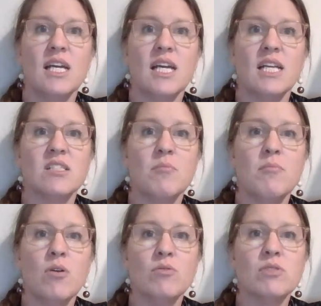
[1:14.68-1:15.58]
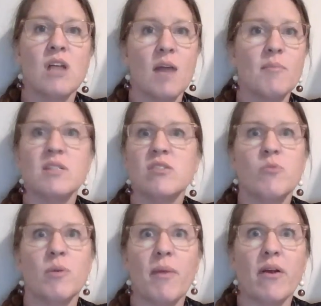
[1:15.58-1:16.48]
It's the most
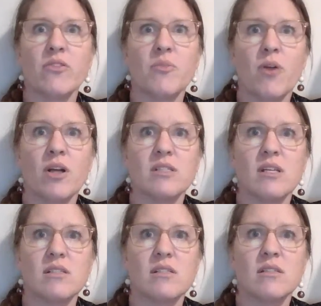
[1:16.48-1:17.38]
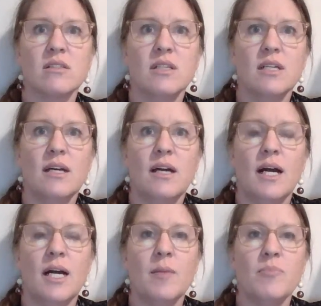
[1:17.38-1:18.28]
time-consuming part of the process.
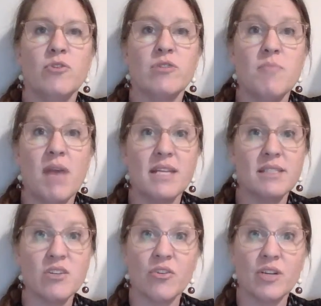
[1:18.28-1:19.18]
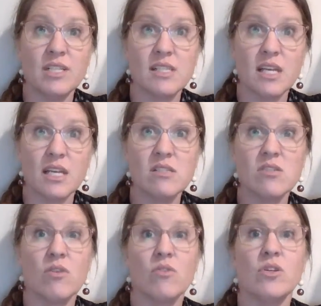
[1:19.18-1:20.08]
Your demand is increasing,
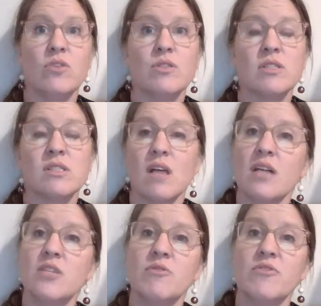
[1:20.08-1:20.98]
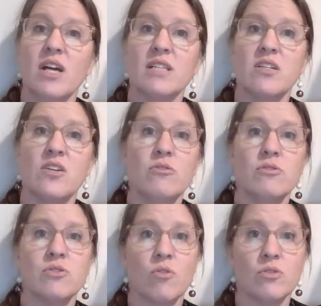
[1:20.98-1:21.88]
so you decide to invest in a new
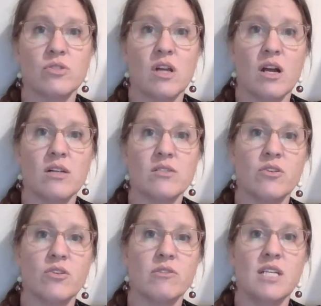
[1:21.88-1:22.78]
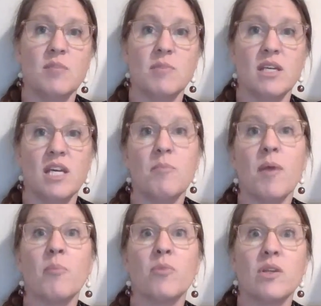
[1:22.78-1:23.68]
scroll saw so your team can keep
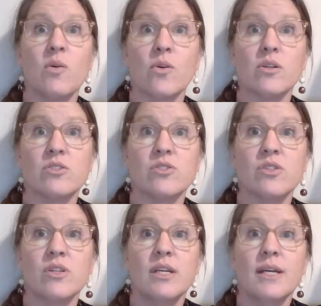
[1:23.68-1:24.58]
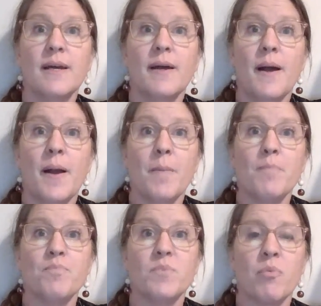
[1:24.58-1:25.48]
up with the orders.
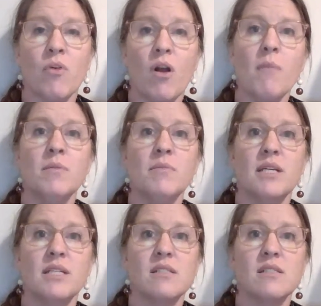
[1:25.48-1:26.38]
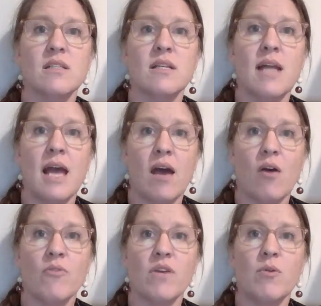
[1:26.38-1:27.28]
The problem is
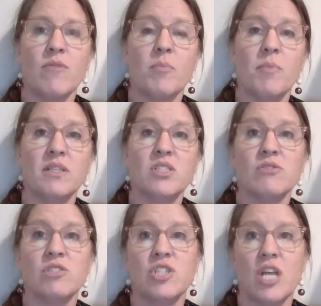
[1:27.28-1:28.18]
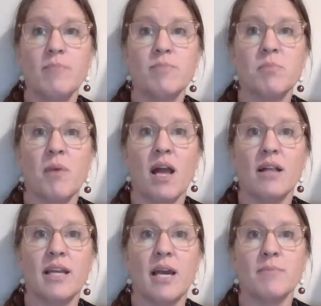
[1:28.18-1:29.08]
now that you have a bunch of shapes
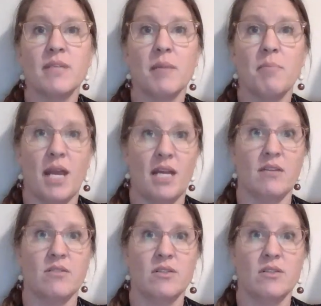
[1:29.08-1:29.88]
piling up to get painted.